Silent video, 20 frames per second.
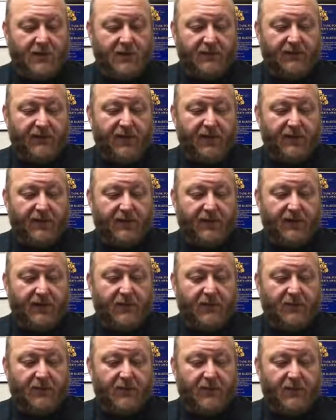fact that they
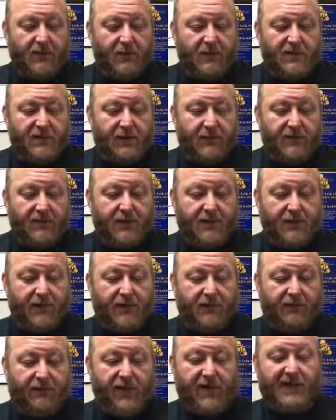don't accept
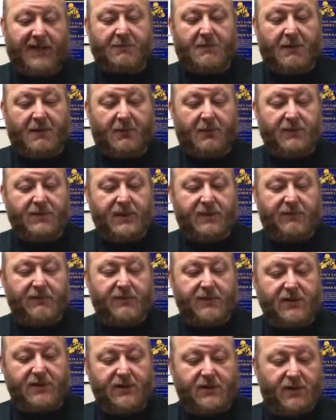the flat top upper
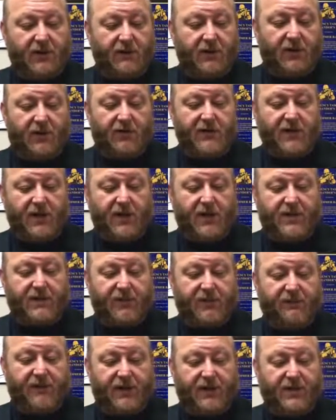receivers. It's a it's
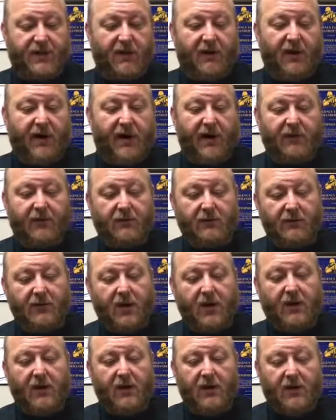a fixed carrying handle.
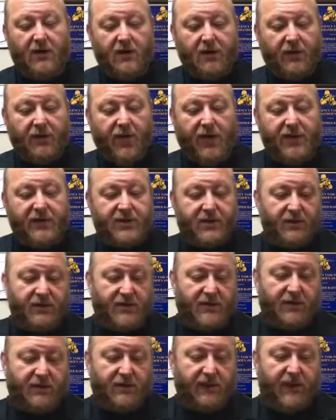Now the A2
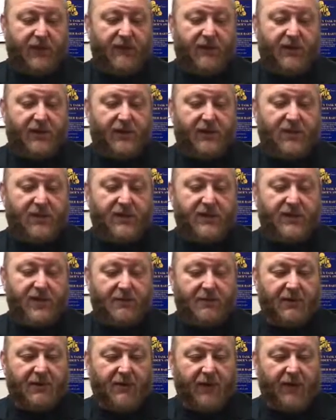still have the hole in the
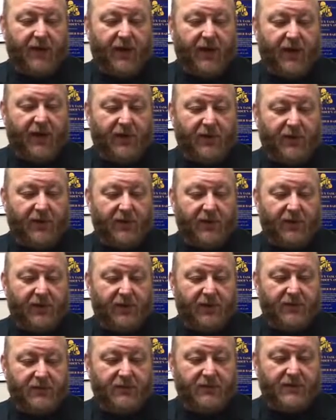top of the carrying handle where you
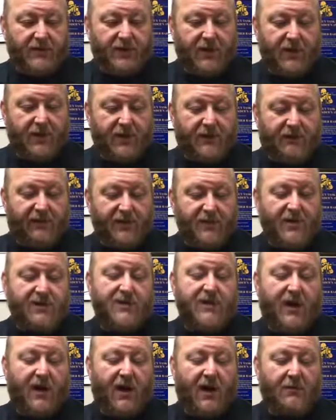can use the, for
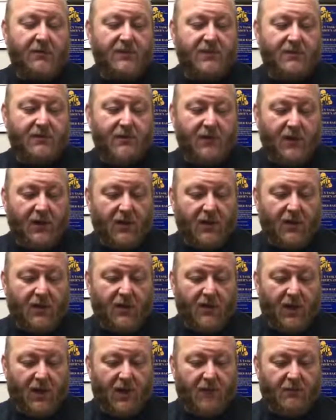instance, the arms
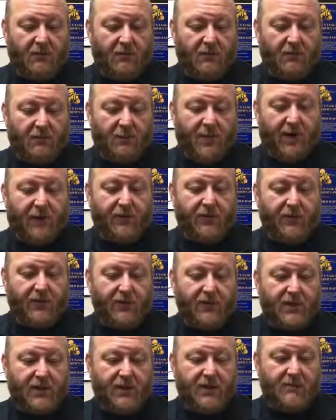mount
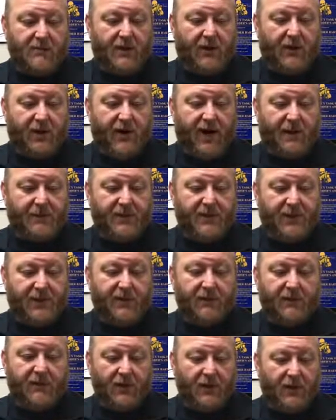to mount an
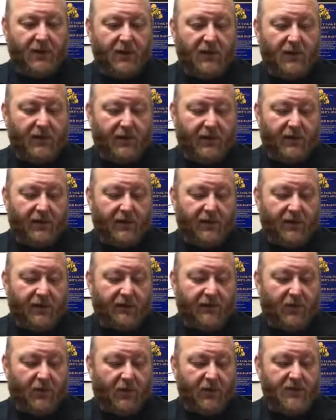optic. And
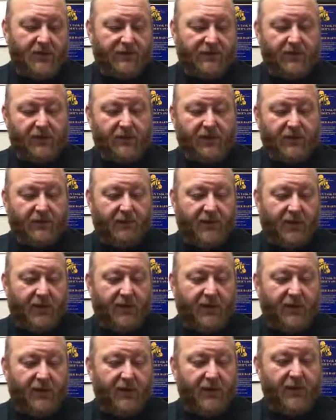of course, if you were to
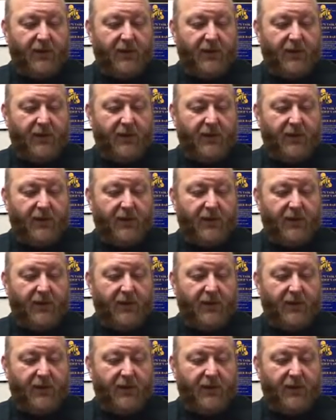compare, an